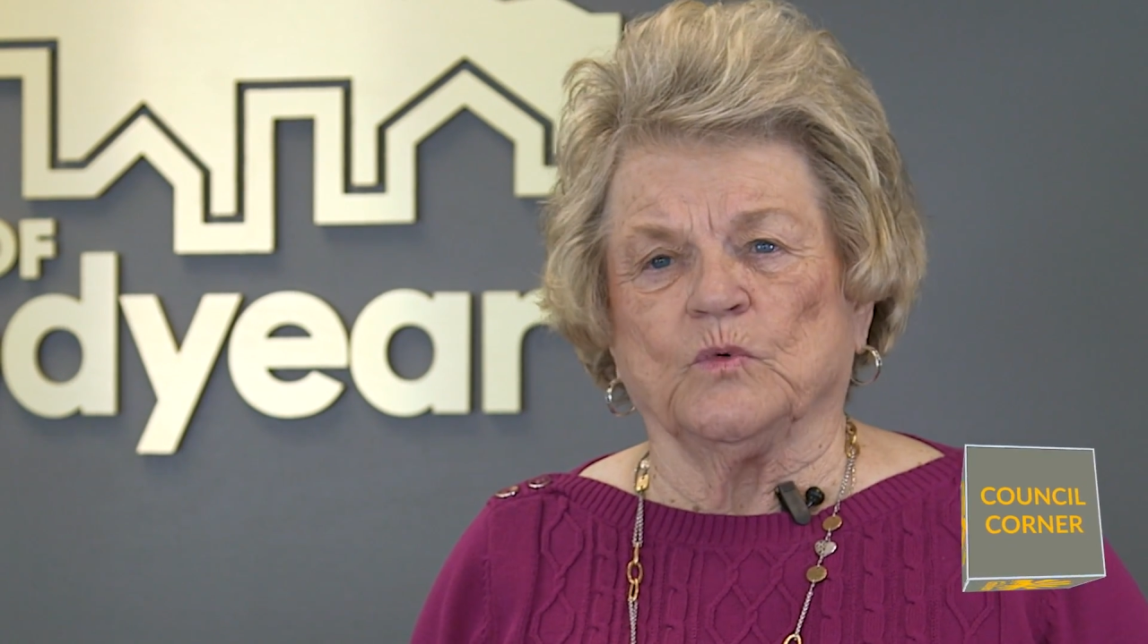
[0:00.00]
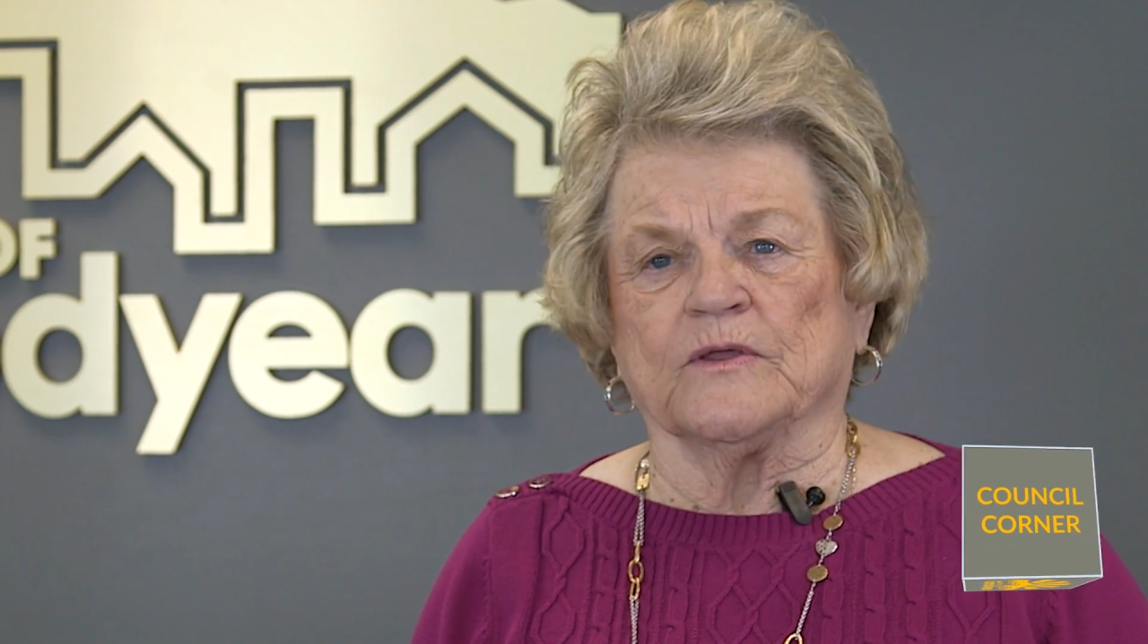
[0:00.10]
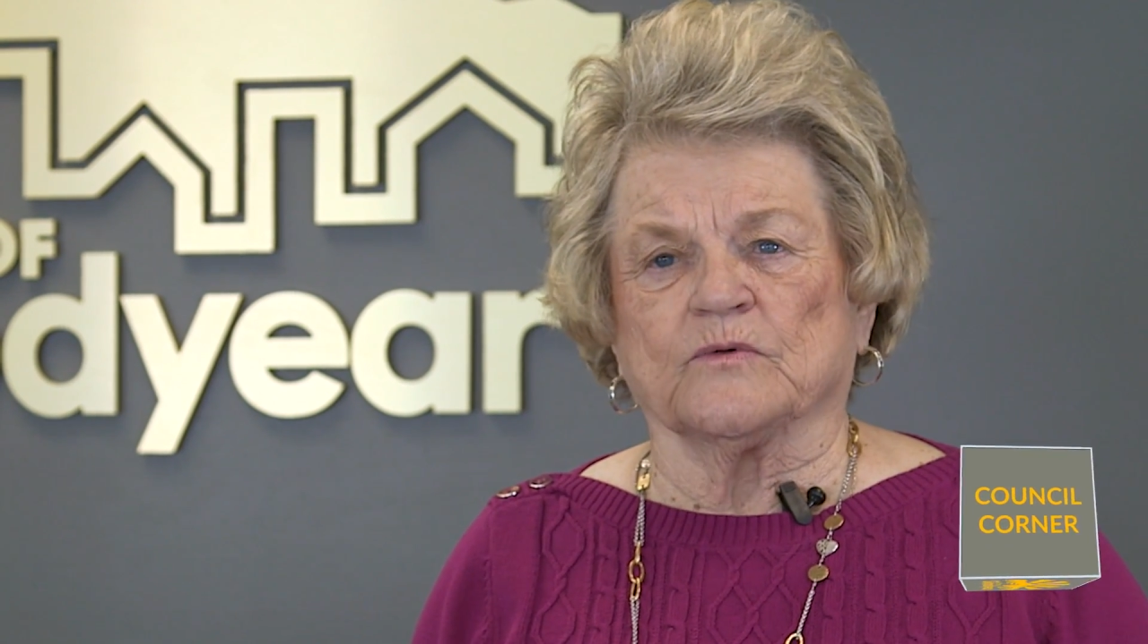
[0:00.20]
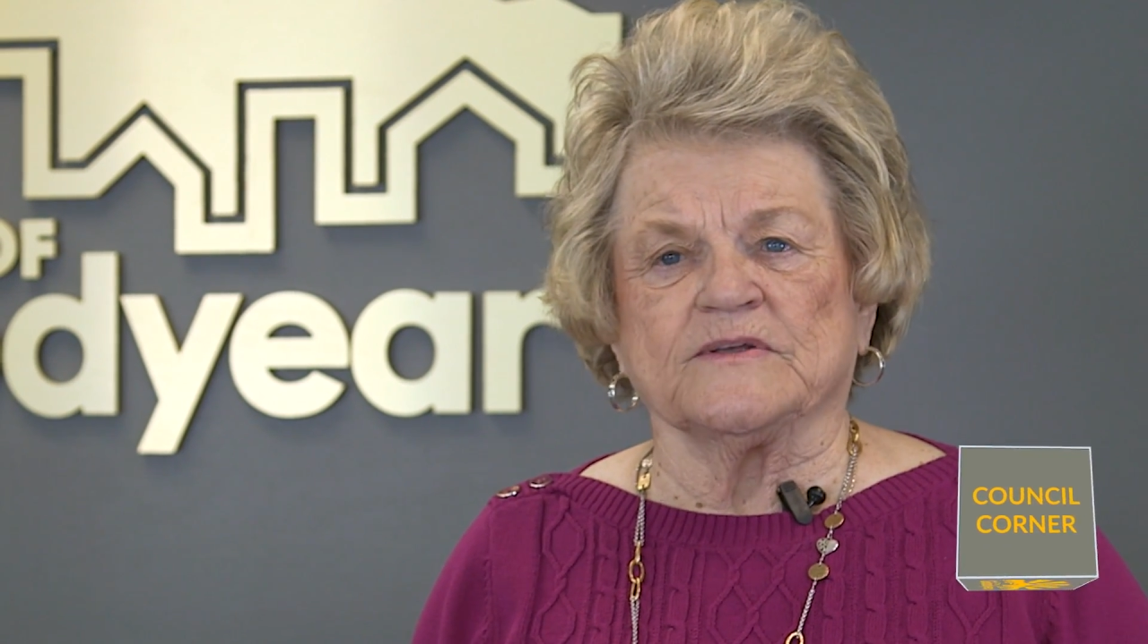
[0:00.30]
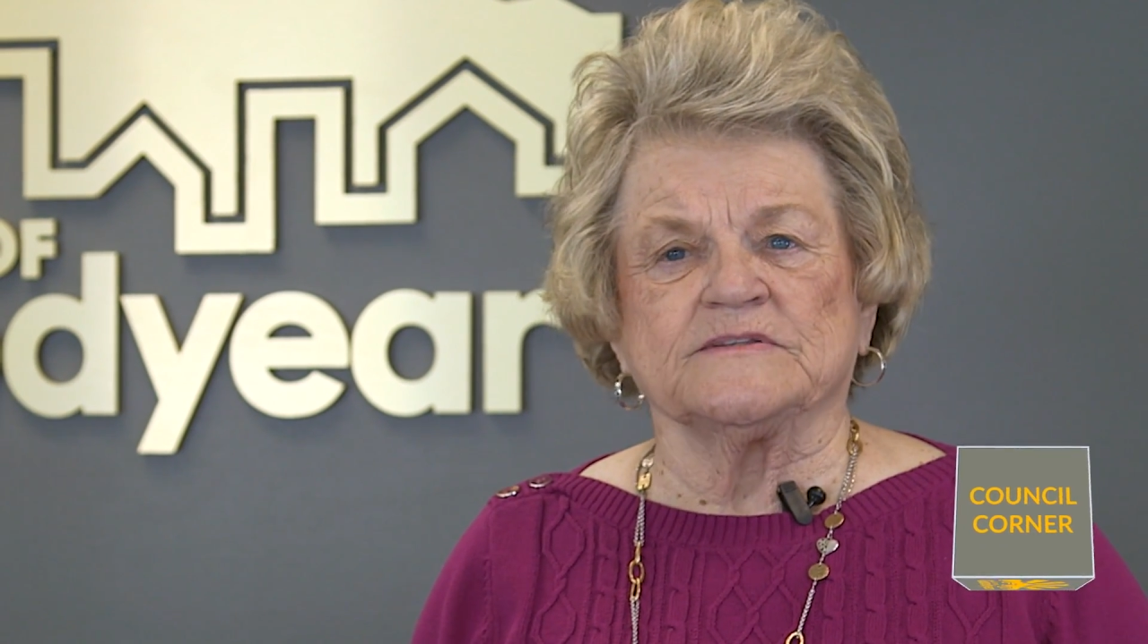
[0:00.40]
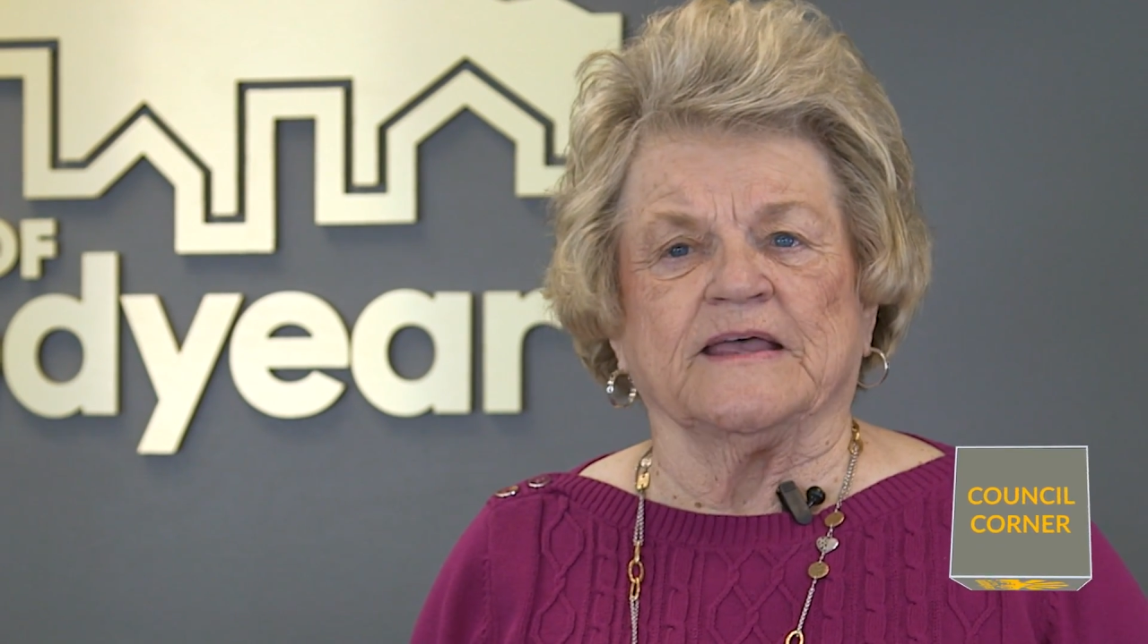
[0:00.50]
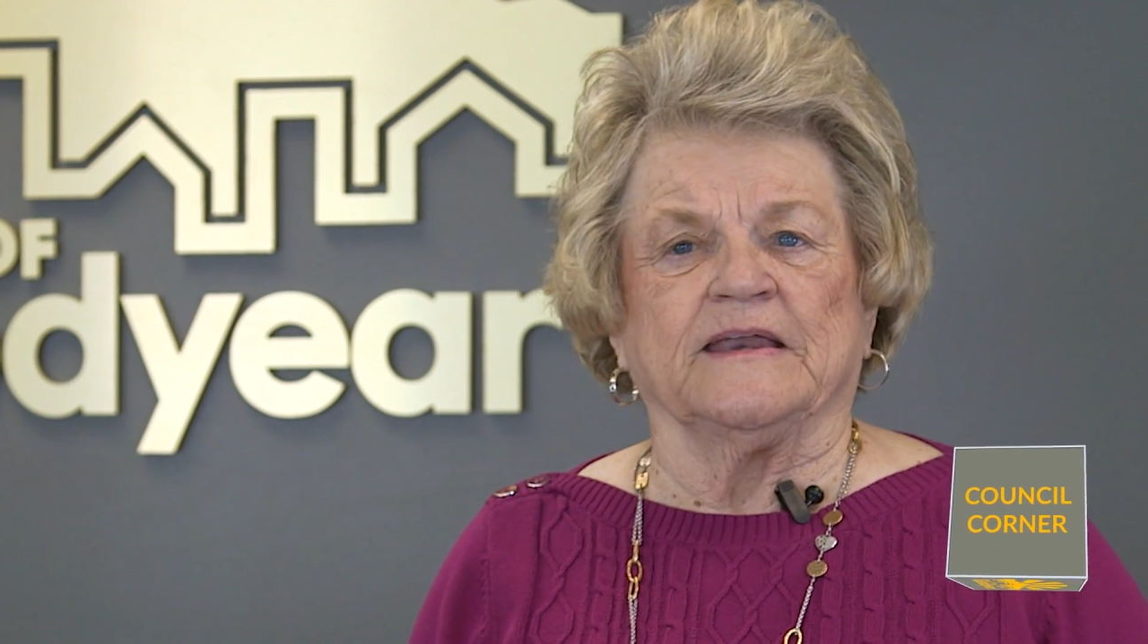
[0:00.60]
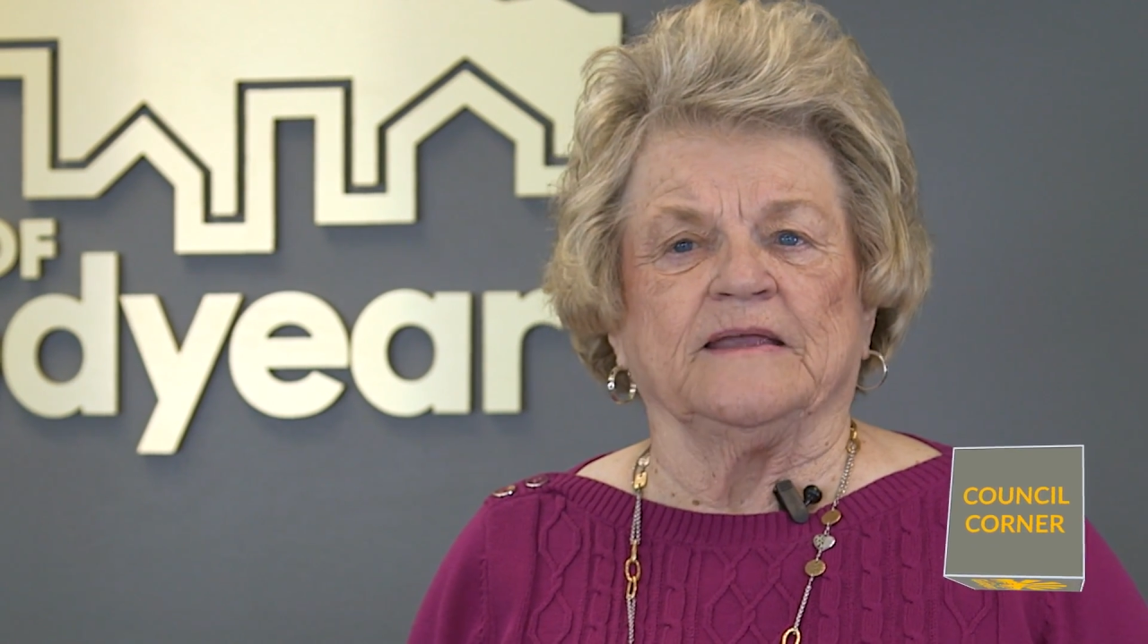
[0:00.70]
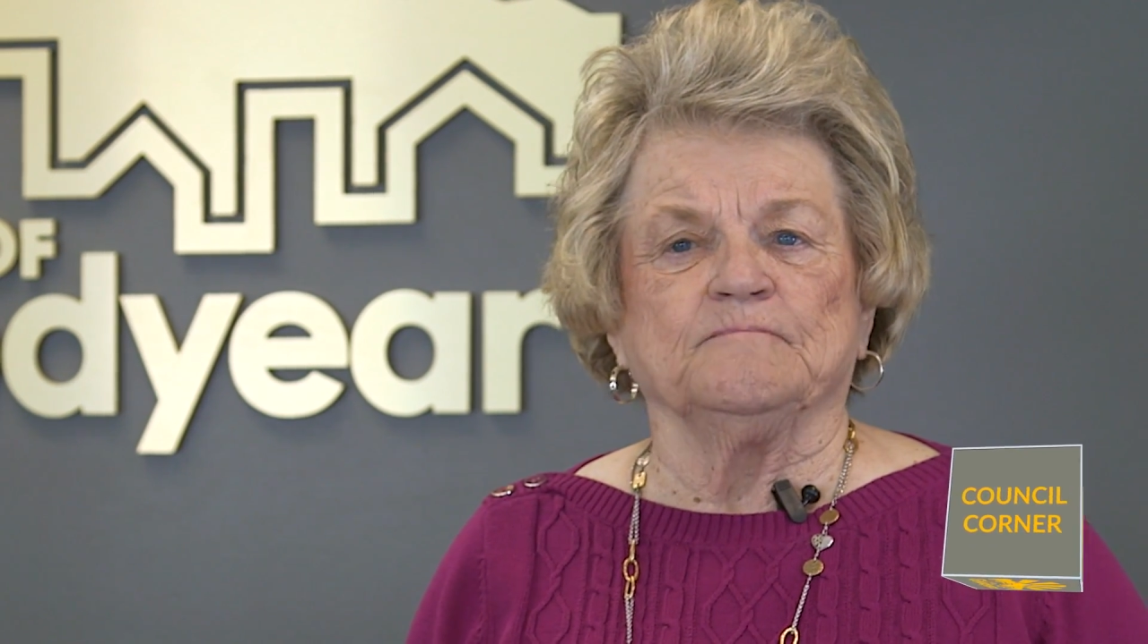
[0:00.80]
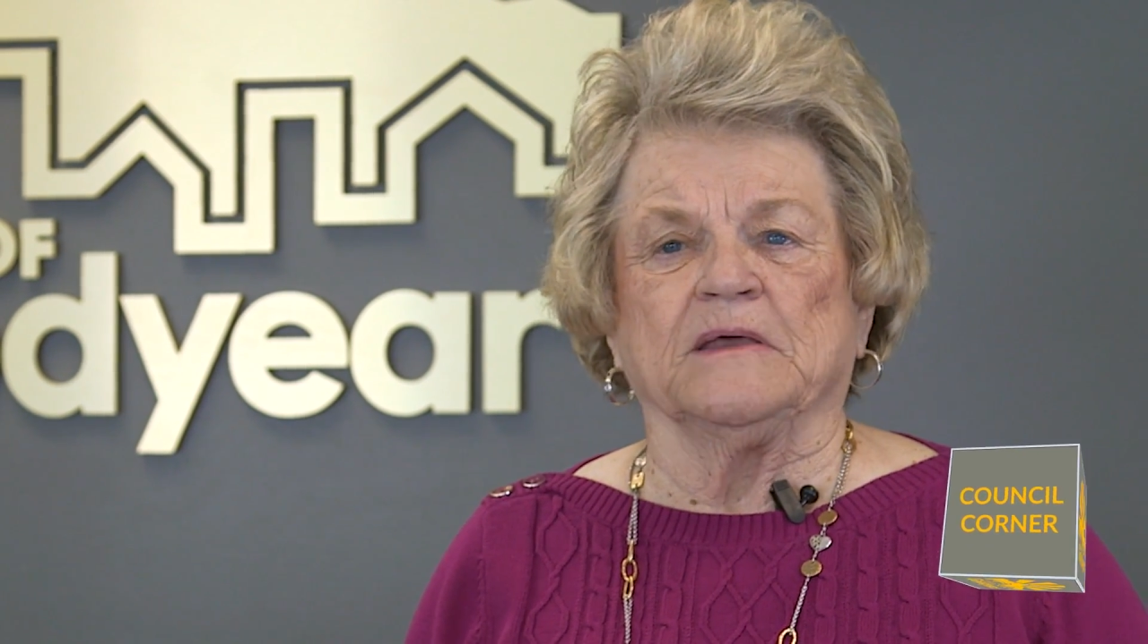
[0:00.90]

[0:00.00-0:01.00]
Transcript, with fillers: whether it's getting